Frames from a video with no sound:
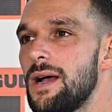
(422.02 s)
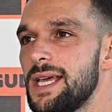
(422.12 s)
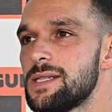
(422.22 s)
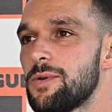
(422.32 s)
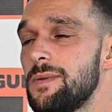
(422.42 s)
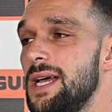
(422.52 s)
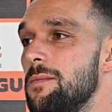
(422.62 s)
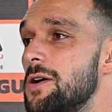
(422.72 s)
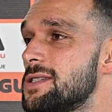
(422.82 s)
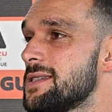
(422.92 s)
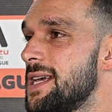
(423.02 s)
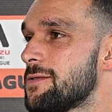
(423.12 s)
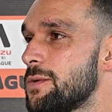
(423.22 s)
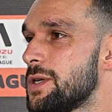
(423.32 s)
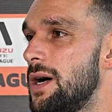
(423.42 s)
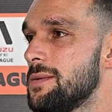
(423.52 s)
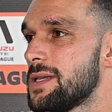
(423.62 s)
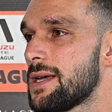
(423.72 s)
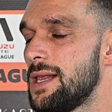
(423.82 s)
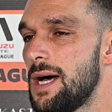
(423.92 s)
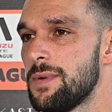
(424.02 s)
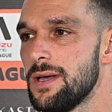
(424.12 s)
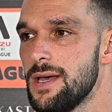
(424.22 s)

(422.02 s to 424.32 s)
I guess, probably our most successful times at the club.